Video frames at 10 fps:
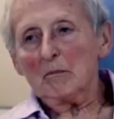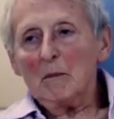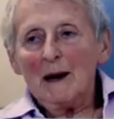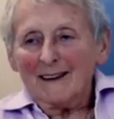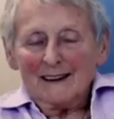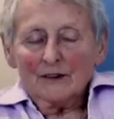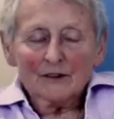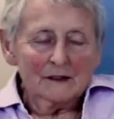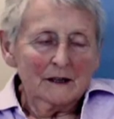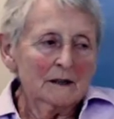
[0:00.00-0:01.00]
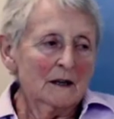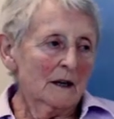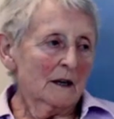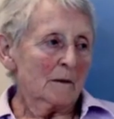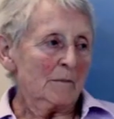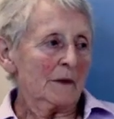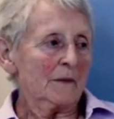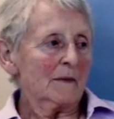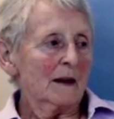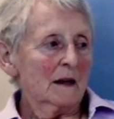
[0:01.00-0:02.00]
minor, isn't it?
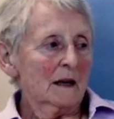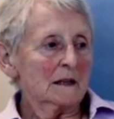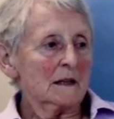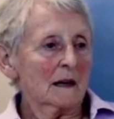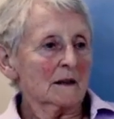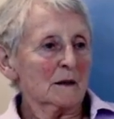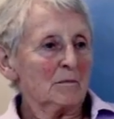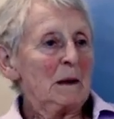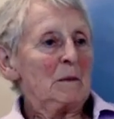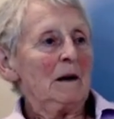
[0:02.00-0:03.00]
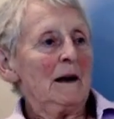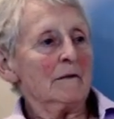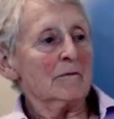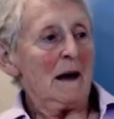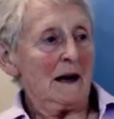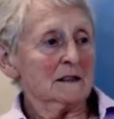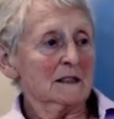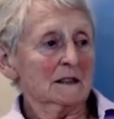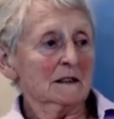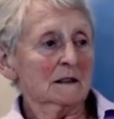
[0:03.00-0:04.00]
But the people I've
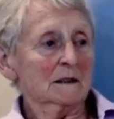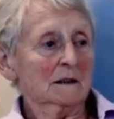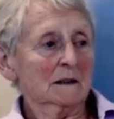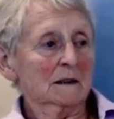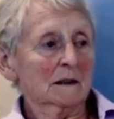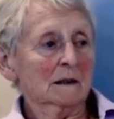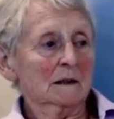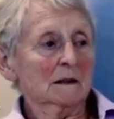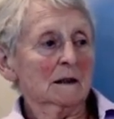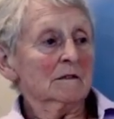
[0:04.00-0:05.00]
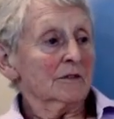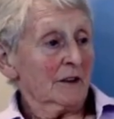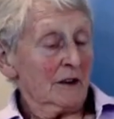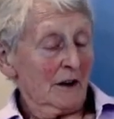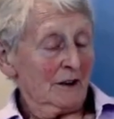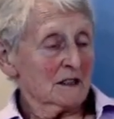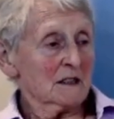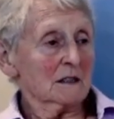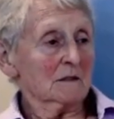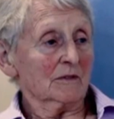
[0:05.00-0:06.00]
met, very
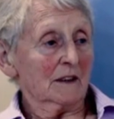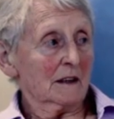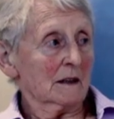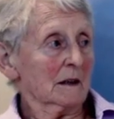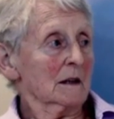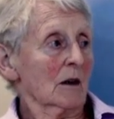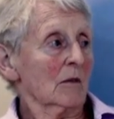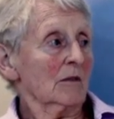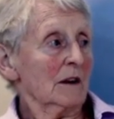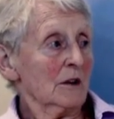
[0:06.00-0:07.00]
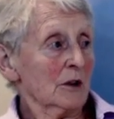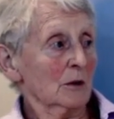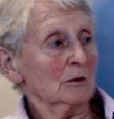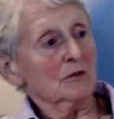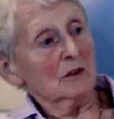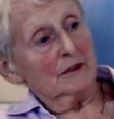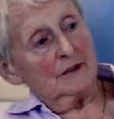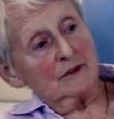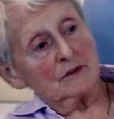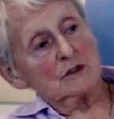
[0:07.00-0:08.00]
nice, very, you know, very thoughtful
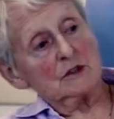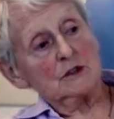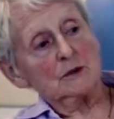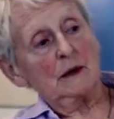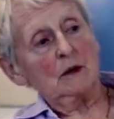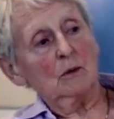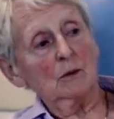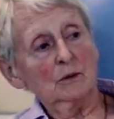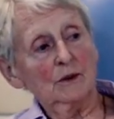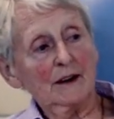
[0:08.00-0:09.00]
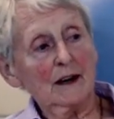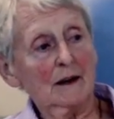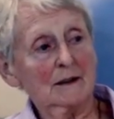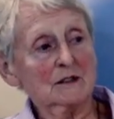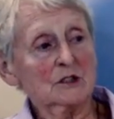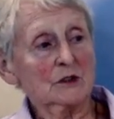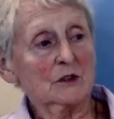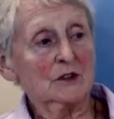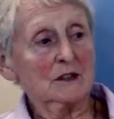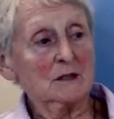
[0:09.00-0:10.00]
and doing all they can sort
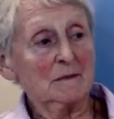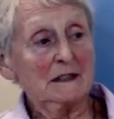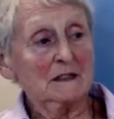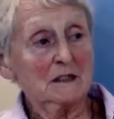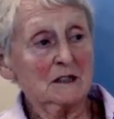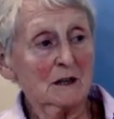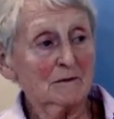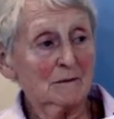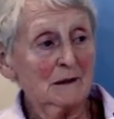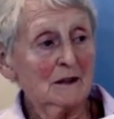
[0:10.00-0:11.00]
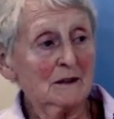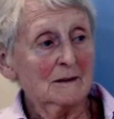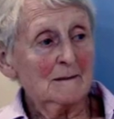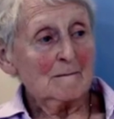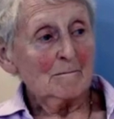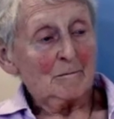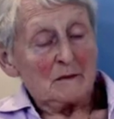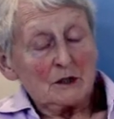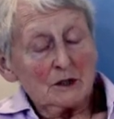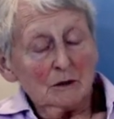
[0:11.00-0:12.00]
of thing to make it easier for me.
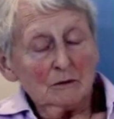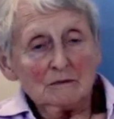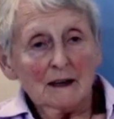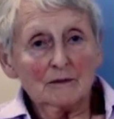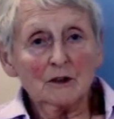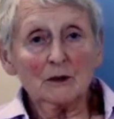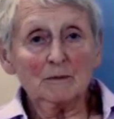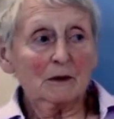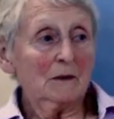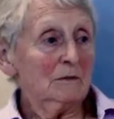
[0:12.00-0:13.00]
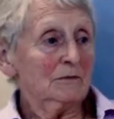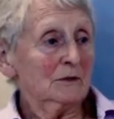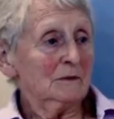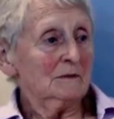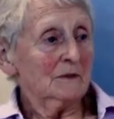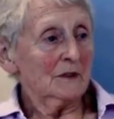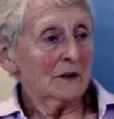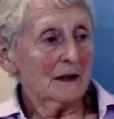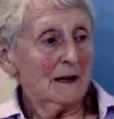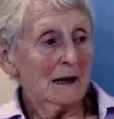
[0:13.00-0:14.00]
So yeah. I've got to be grateful,
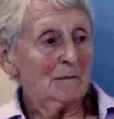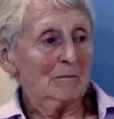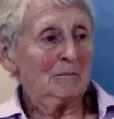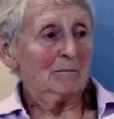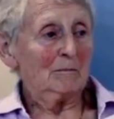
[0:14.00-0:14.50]
and I am.